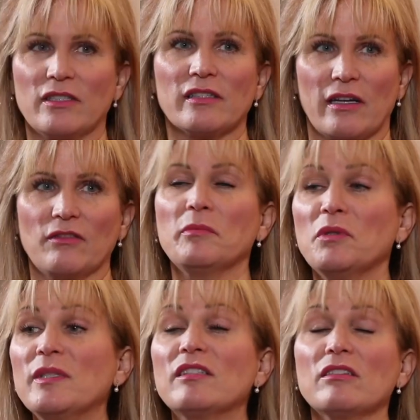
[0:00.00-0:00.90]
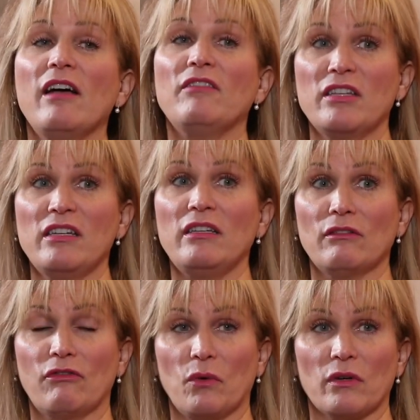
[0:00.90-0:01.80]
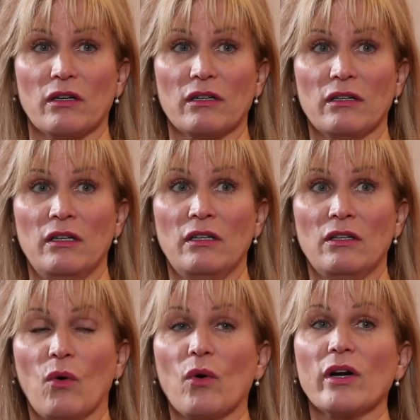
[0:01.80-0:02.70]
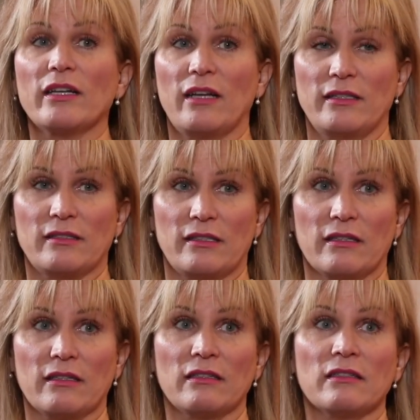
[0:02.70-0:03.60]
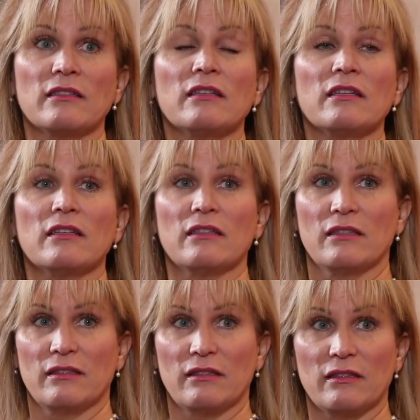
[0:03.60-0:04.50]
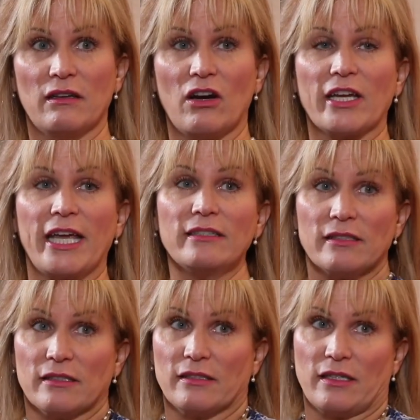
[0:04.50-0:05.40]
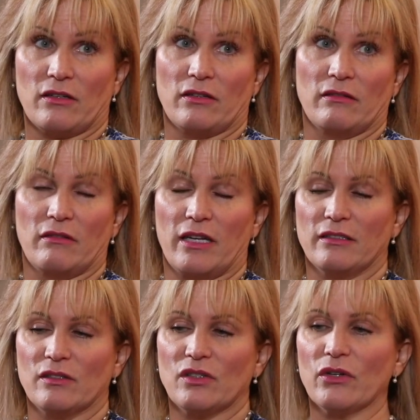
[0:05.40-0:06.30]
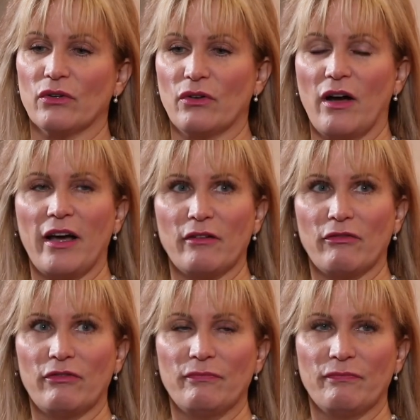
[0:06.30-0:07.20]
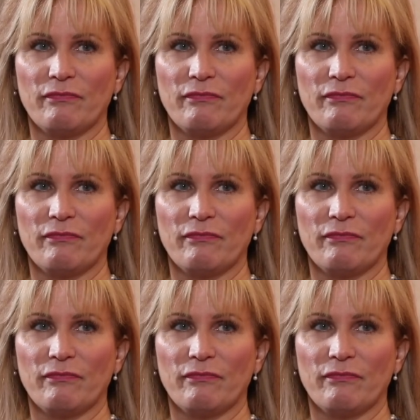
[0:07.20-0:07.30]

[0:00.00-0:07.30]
of discovery, but we still have a need for organizing our cases, and so I've